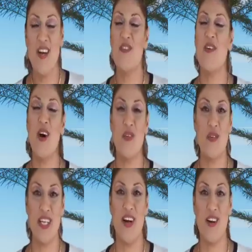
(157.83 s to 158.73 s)

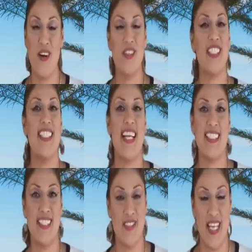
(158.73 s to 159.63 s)
we are all
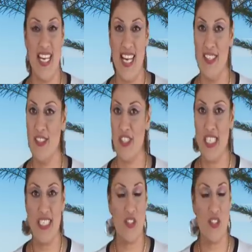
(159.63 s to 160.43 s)
connecting to that energy,